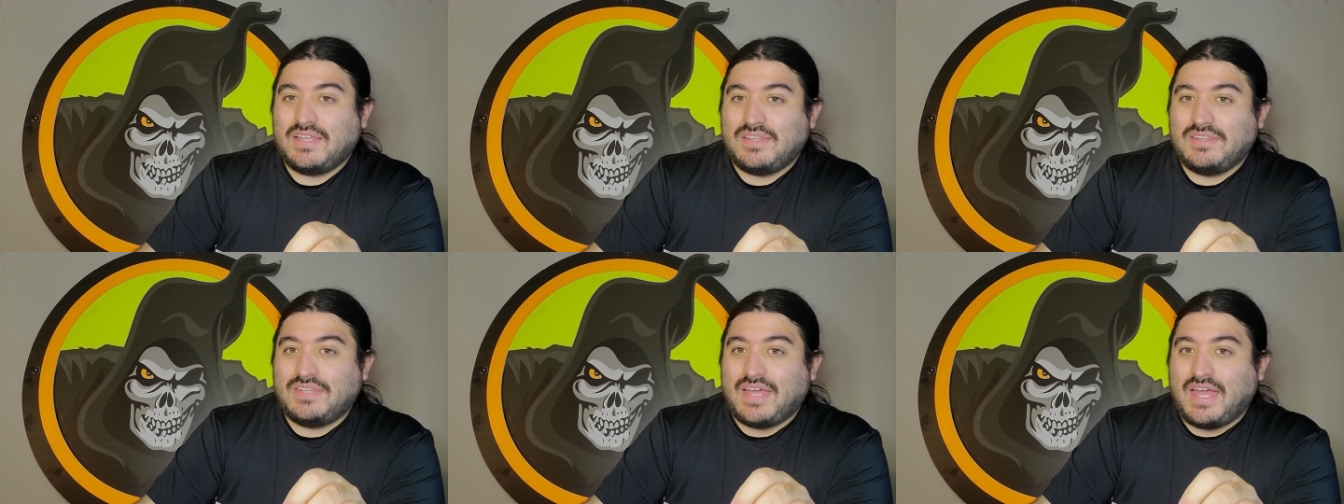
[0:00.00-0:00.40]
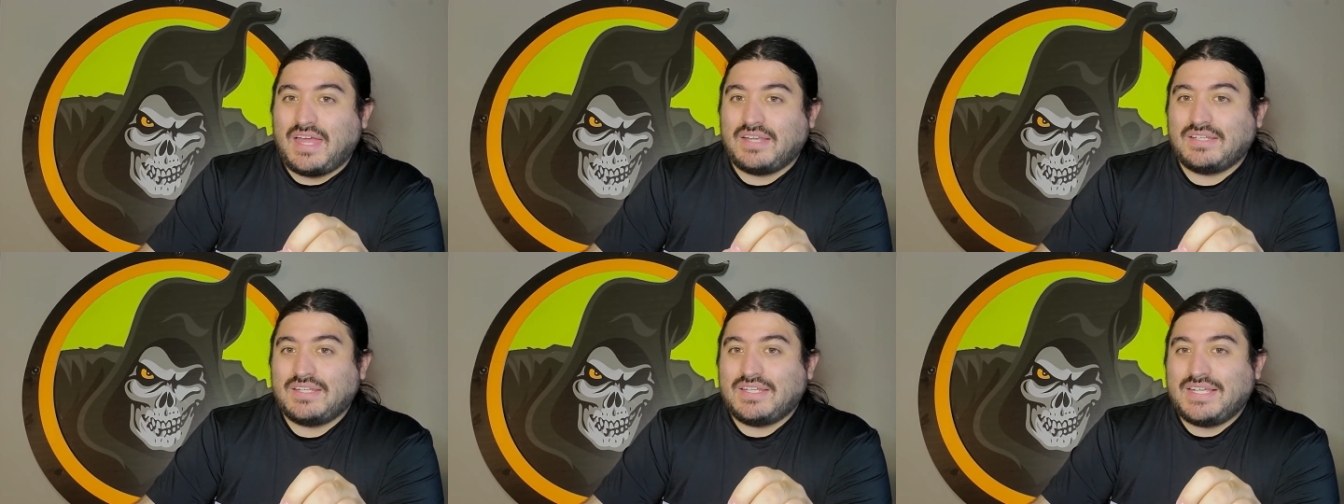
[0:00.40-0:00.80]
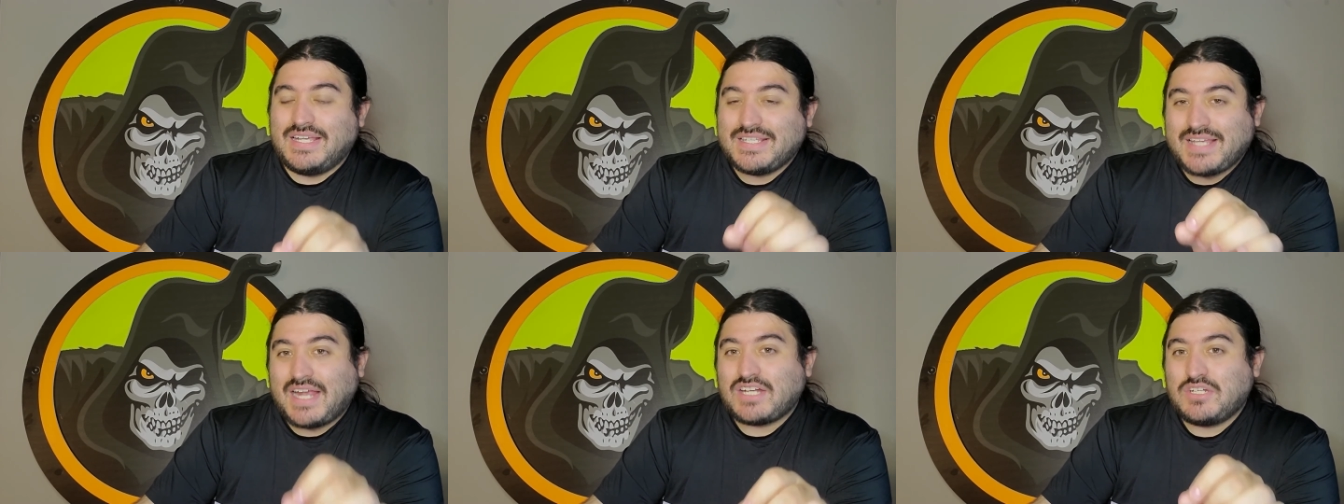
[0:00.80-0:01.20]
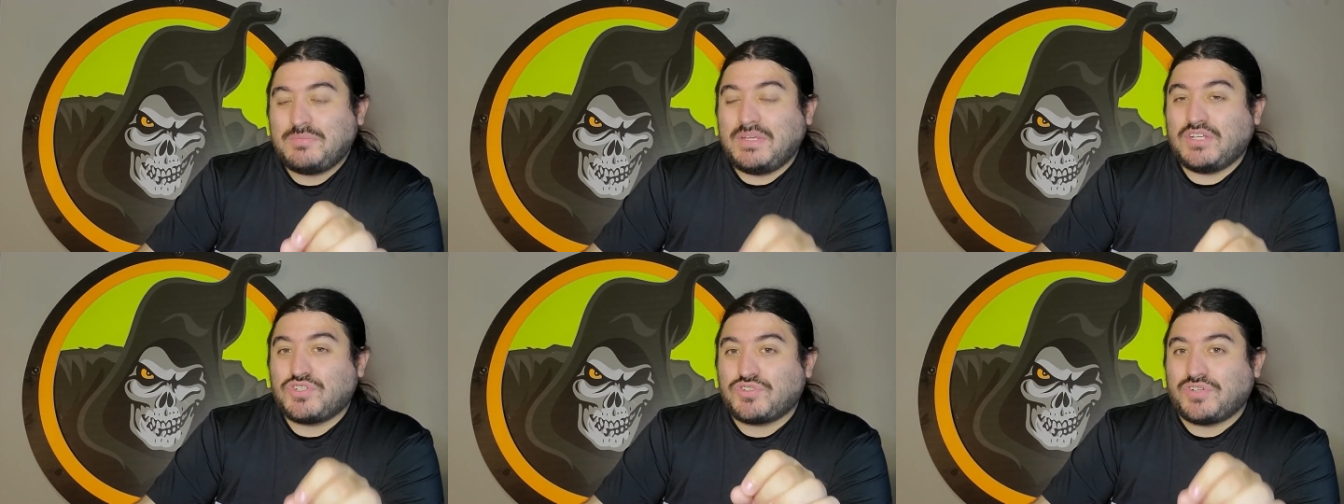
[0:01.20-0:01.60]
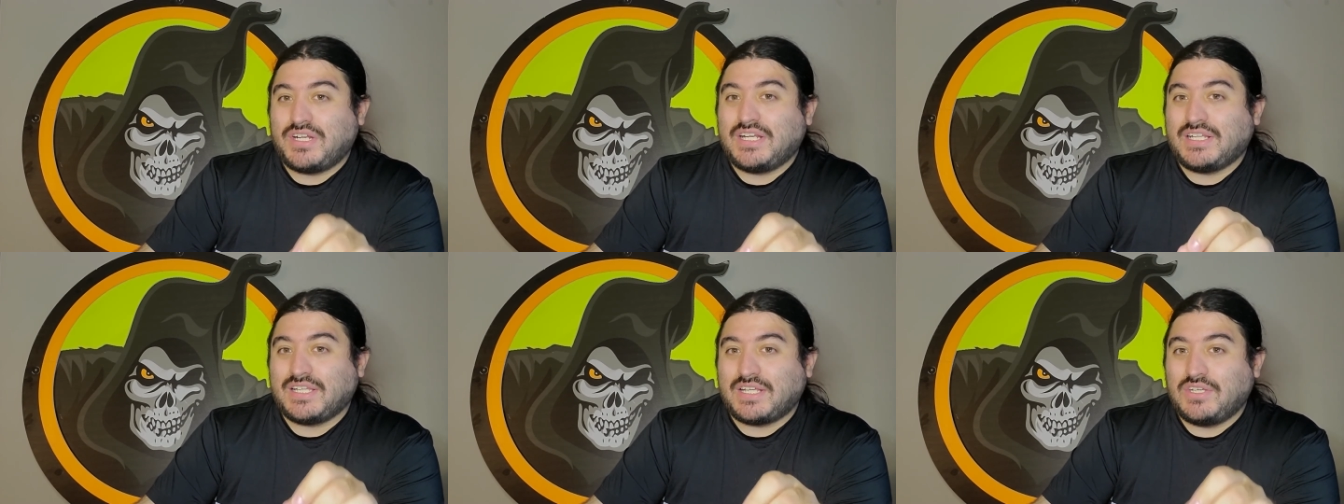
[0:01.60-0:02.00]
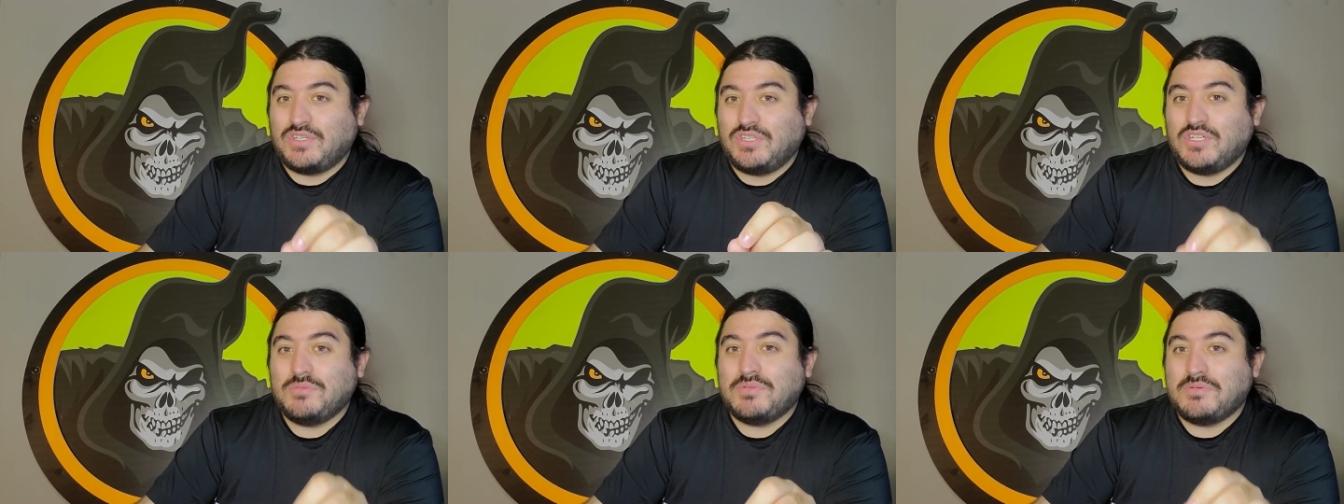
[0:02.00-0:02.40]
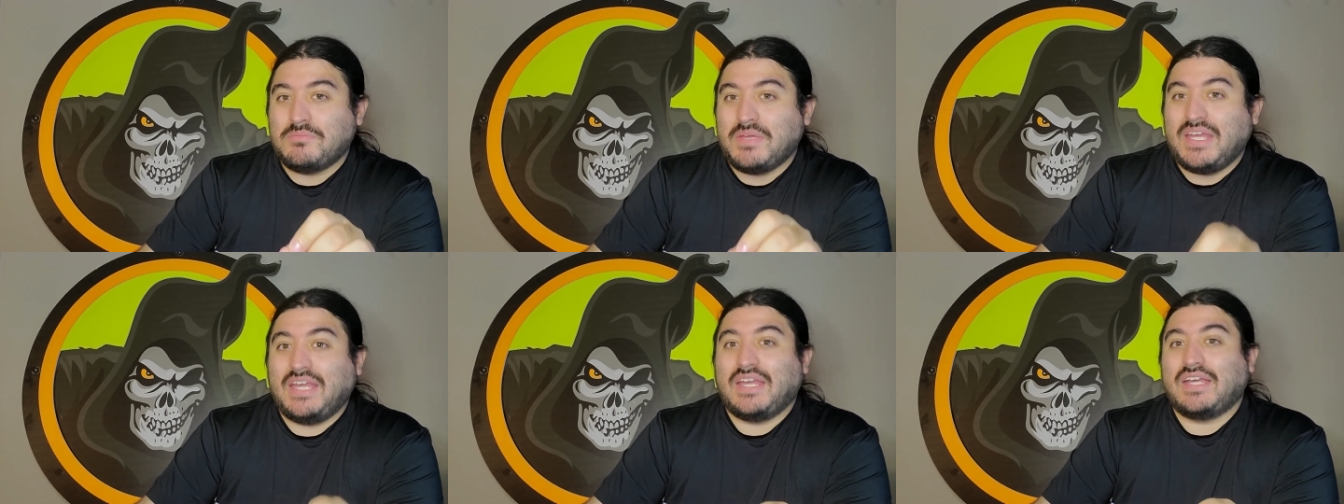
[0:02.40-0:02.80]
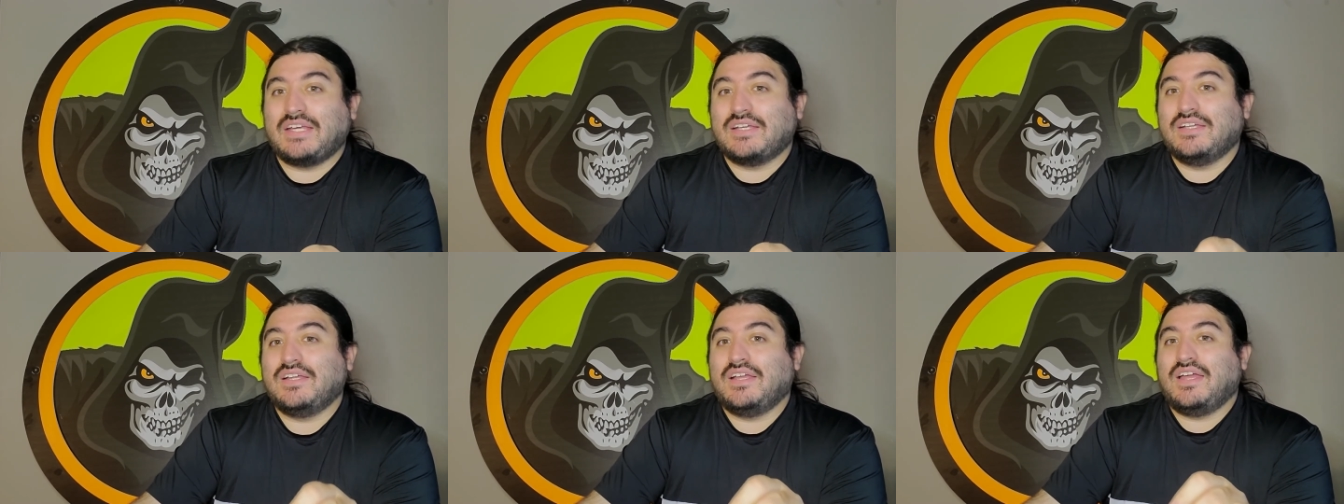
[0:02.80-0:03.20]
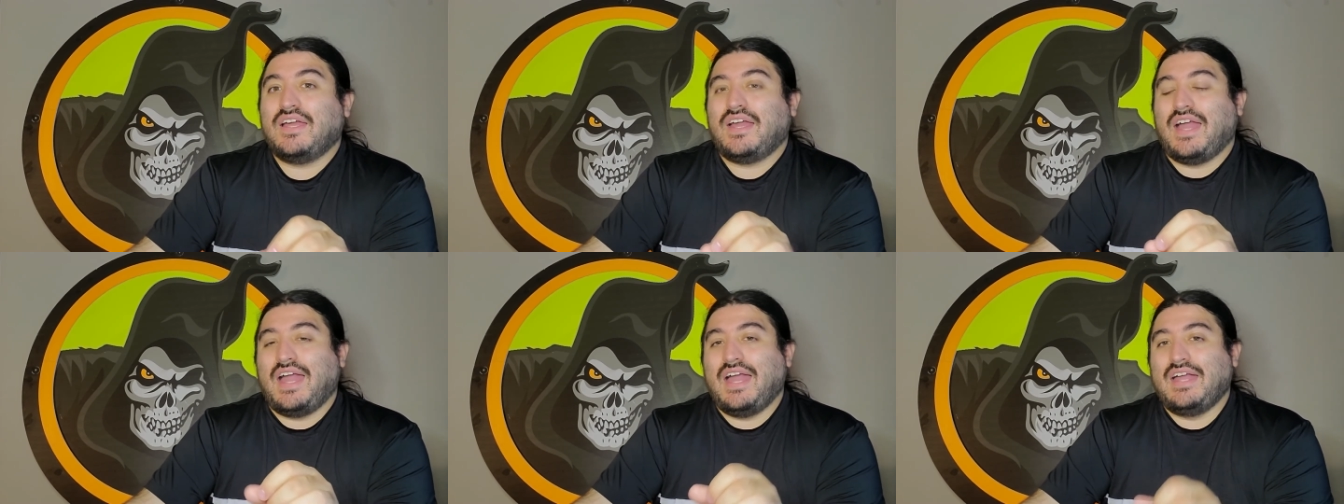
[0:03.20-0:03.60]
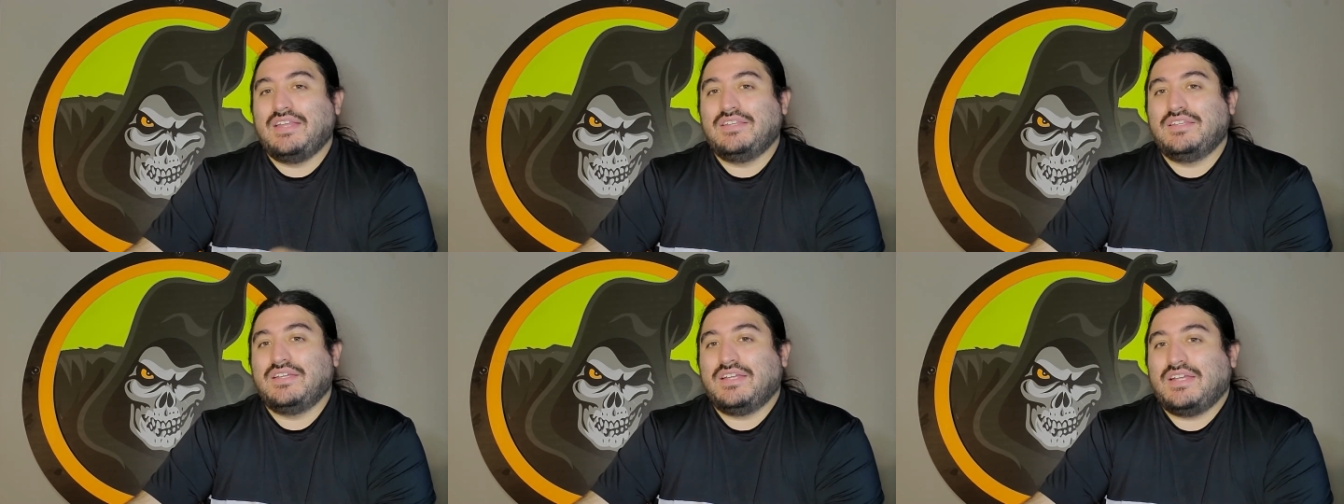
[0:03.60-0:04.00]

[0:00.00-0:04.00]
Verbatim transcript: that he's actually being treated like a human being. And